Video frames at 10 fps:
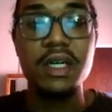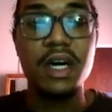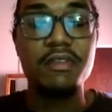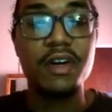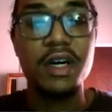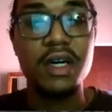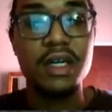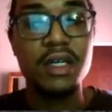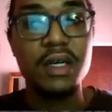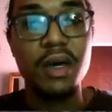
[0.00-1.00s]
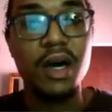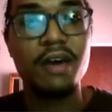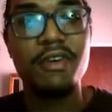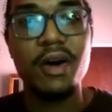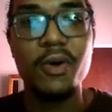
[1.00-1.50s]
of a,
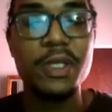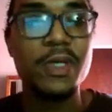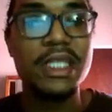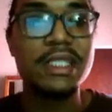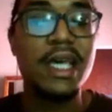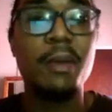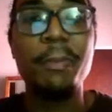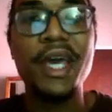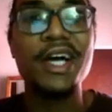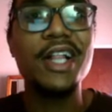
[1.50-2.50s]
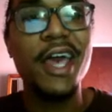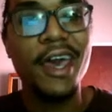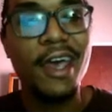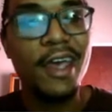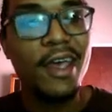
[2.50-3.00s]
of a, what, what to say, a pickle
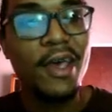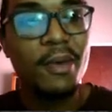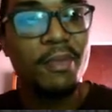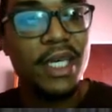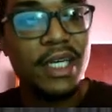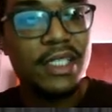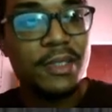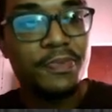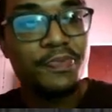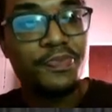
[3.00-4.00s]
here, because